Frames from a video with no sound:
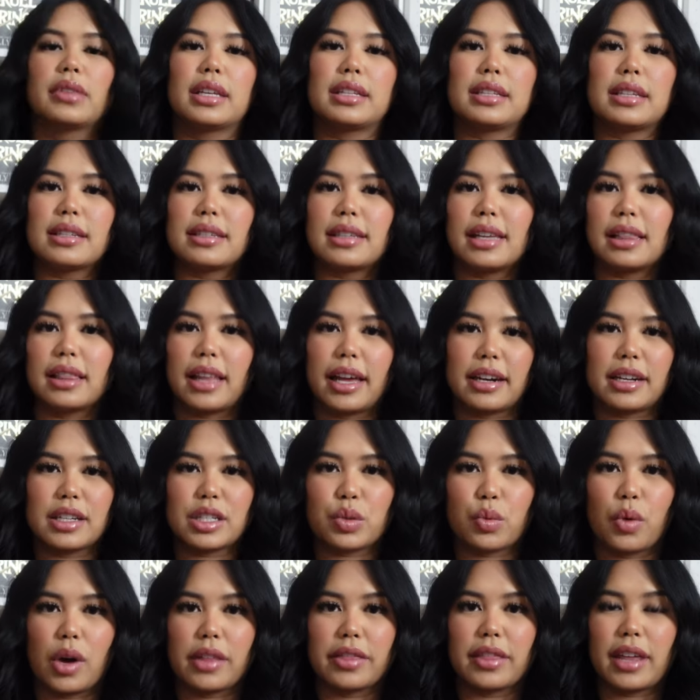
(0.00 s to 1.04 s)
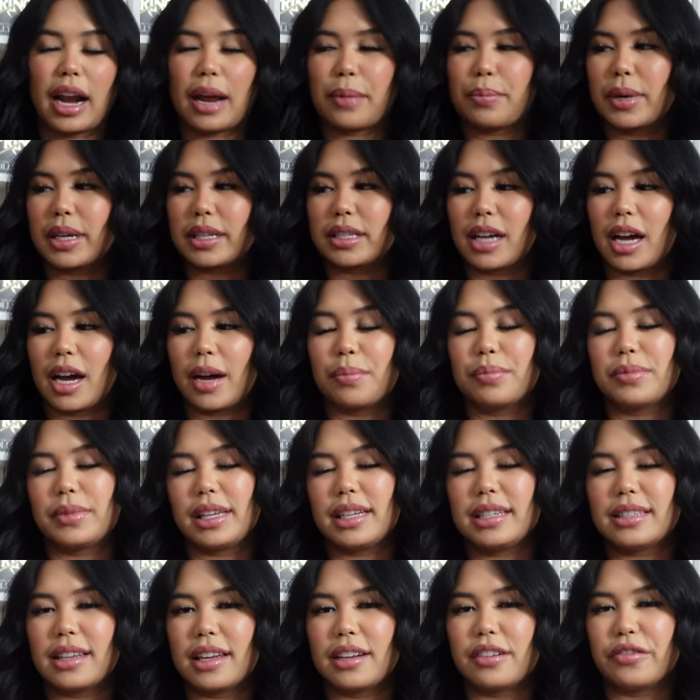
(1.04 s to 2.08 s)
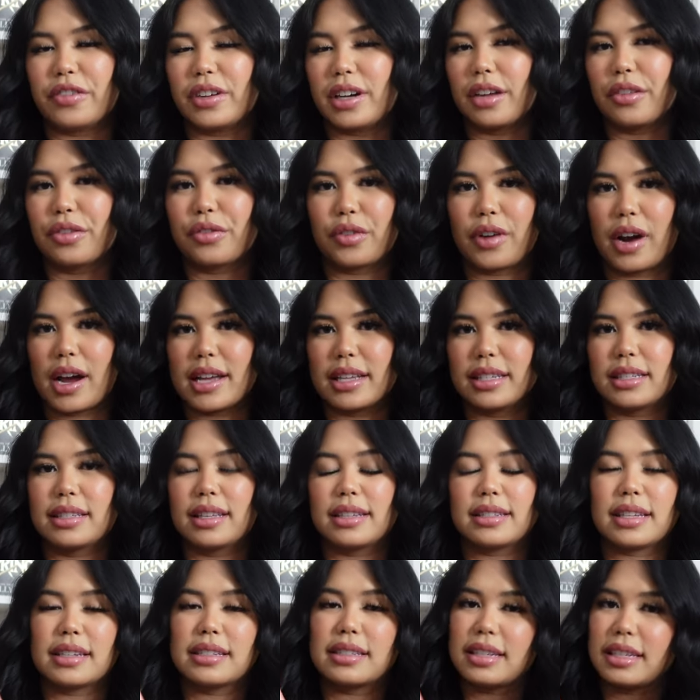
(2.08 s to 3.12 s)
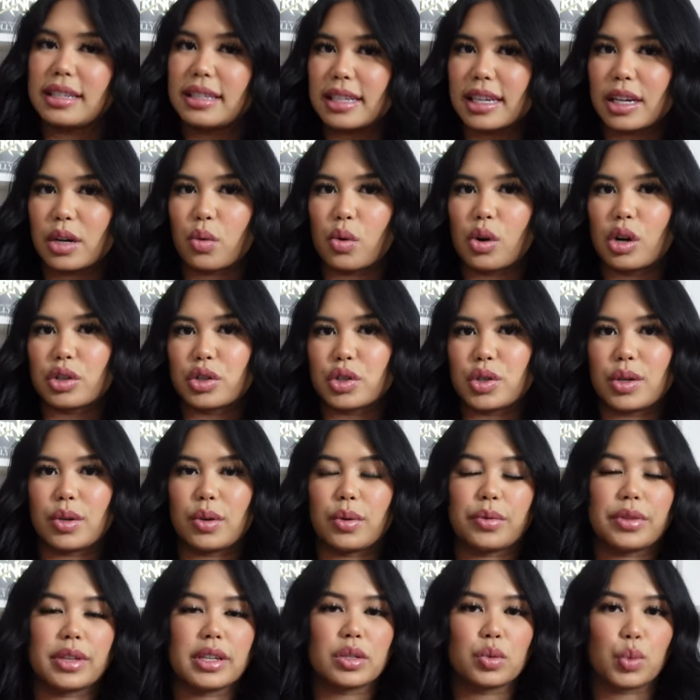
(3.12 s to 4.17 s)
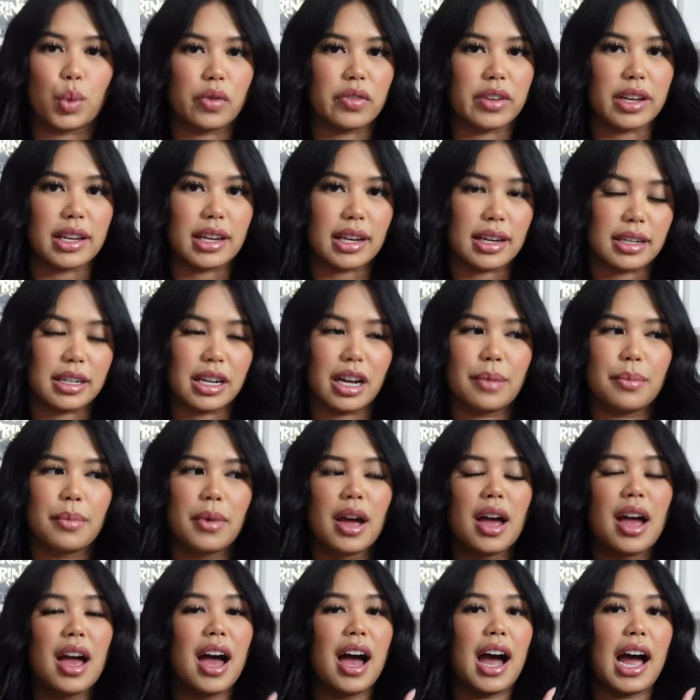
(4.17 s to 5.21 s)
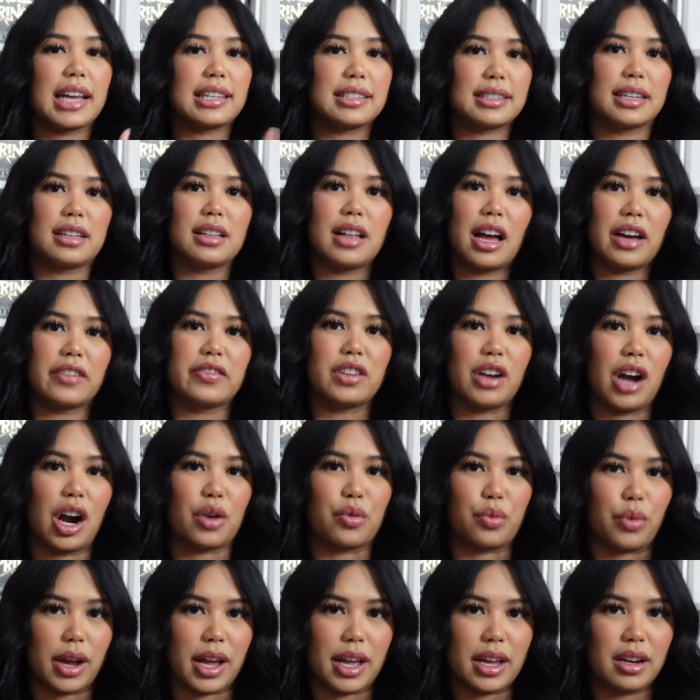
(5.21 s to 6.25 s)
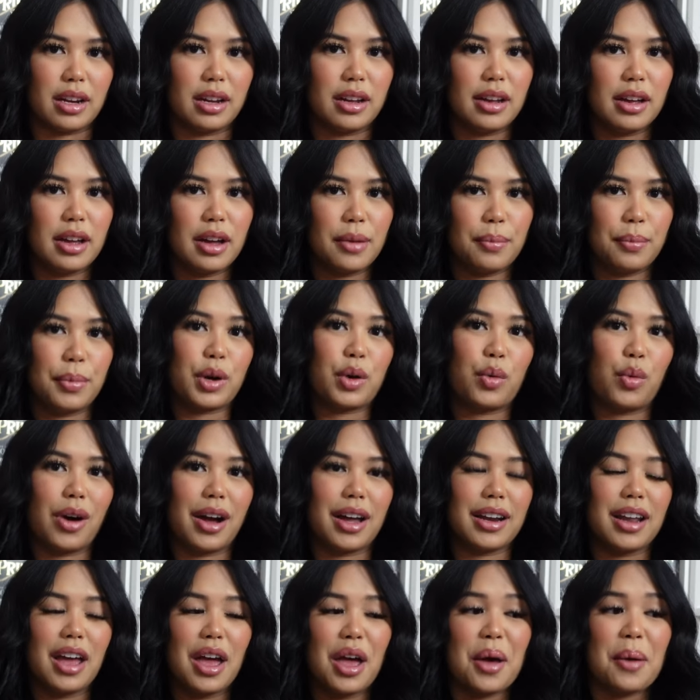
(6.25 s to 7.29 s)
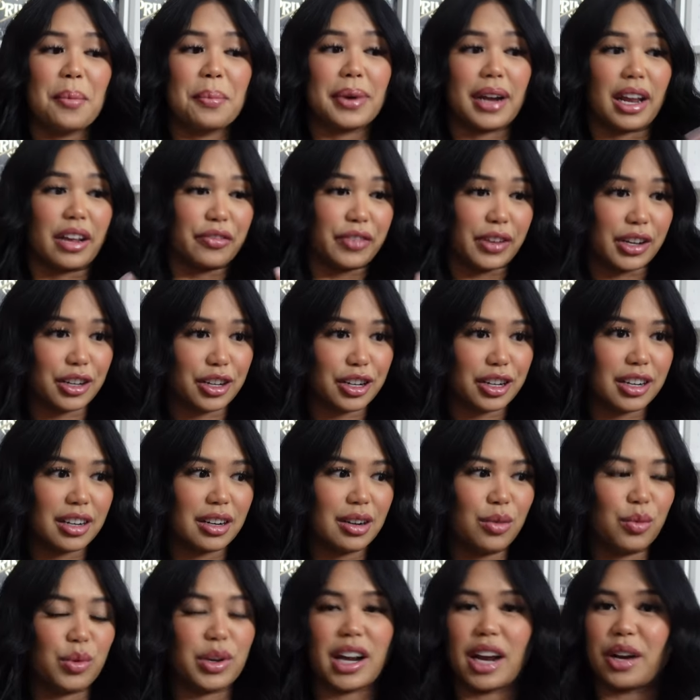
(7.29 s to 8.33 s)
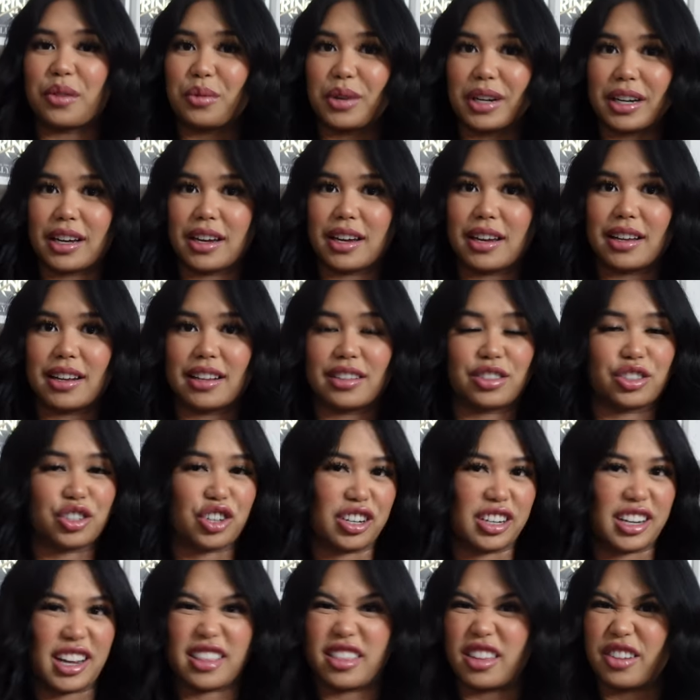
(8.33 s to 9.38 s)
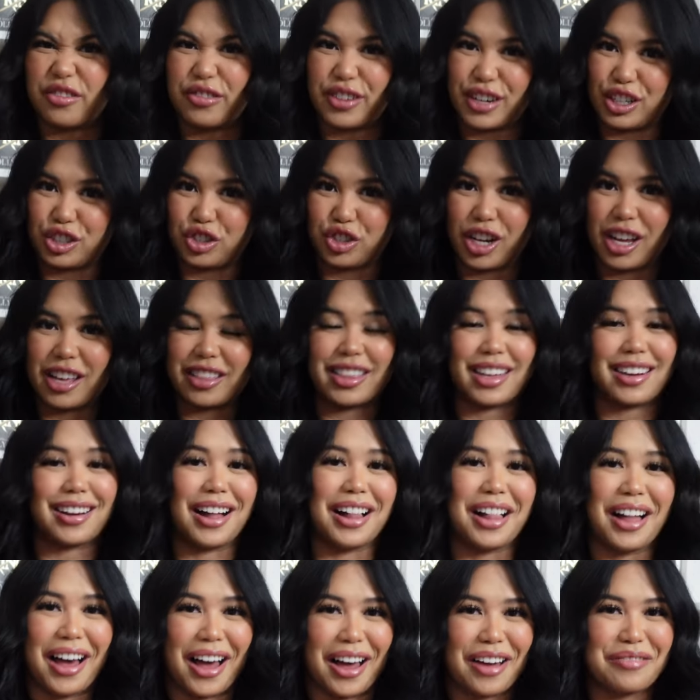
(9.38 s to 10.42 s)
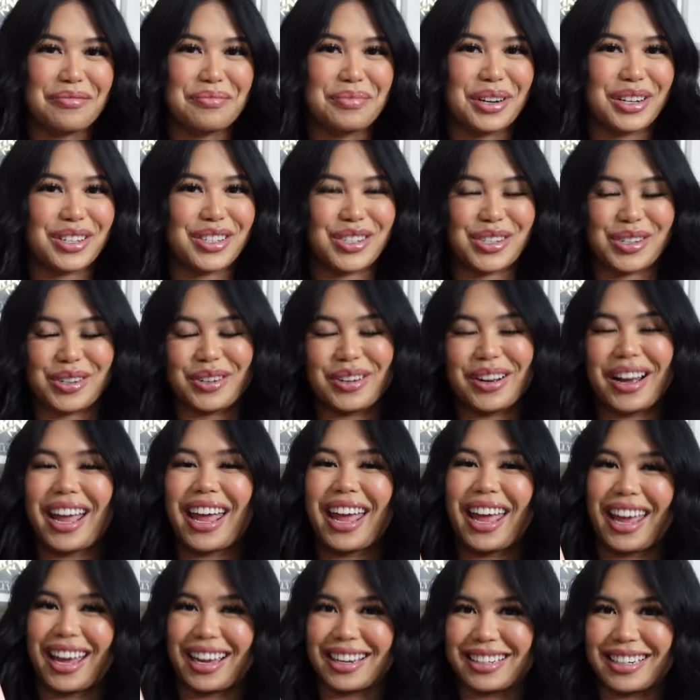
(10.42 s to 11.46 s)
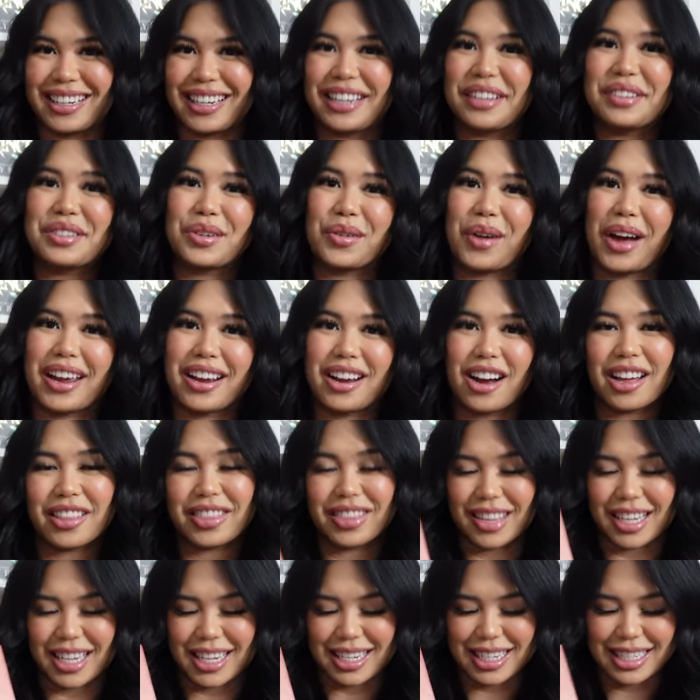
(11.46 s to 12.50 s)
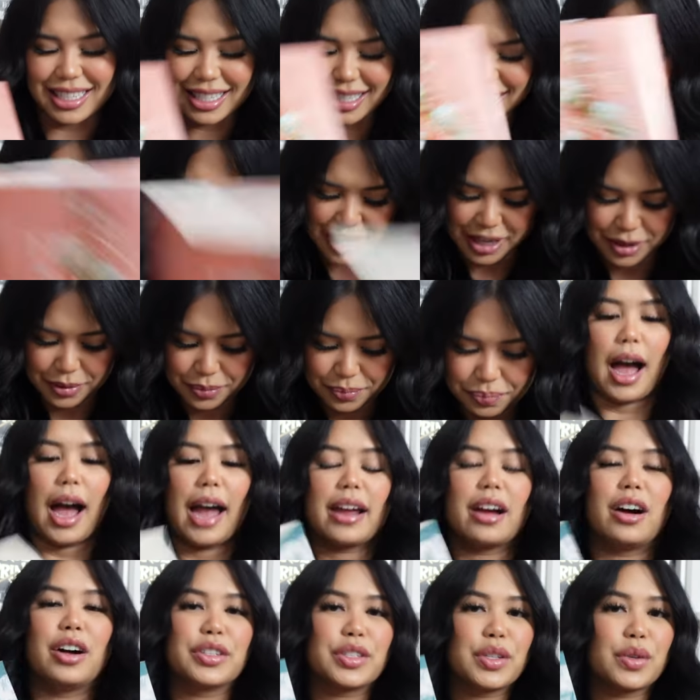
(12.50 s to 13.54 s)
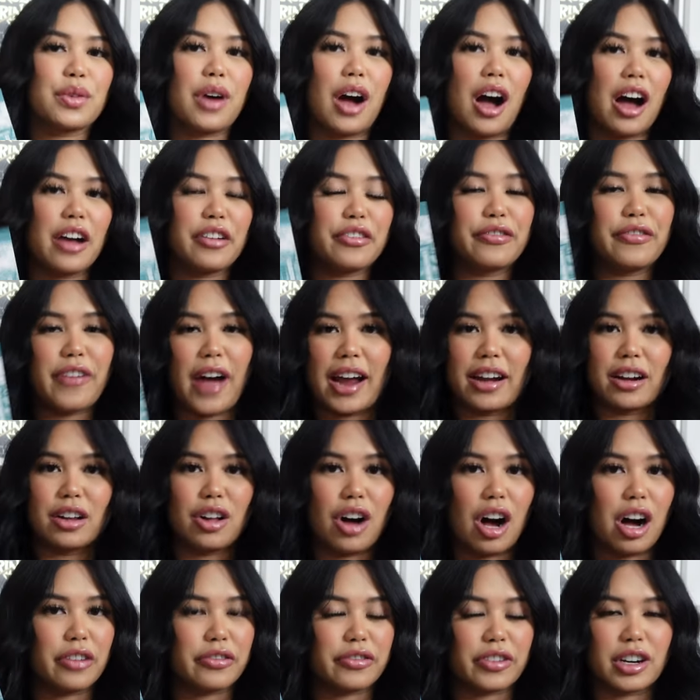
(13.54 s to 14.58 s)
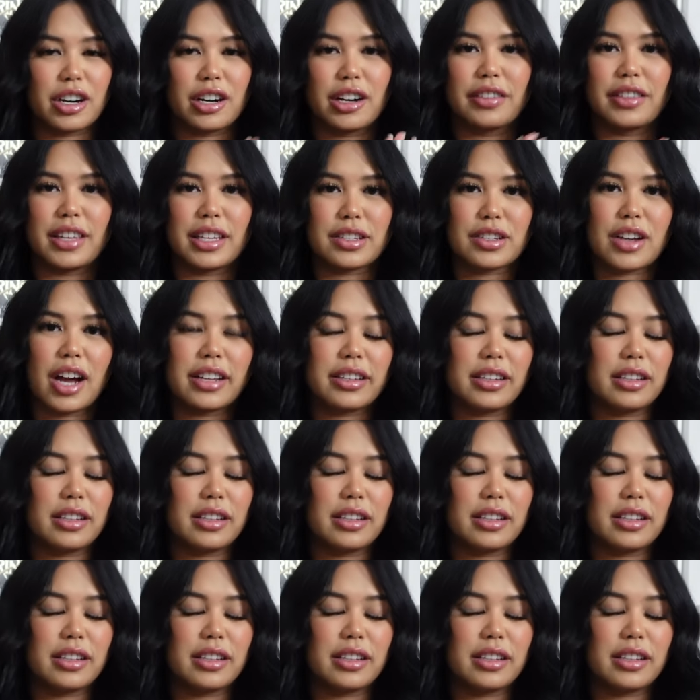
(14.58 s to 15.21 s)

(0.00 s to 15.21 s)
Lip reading: This is the latest one that I picked up, These Infinite Threads. This is the sequel to This Woven Kingdom. I still have not read book one, but I figured when I read it and start it and then finish it, then I'll have book two handy. So I got this. I also got Final Offer. This got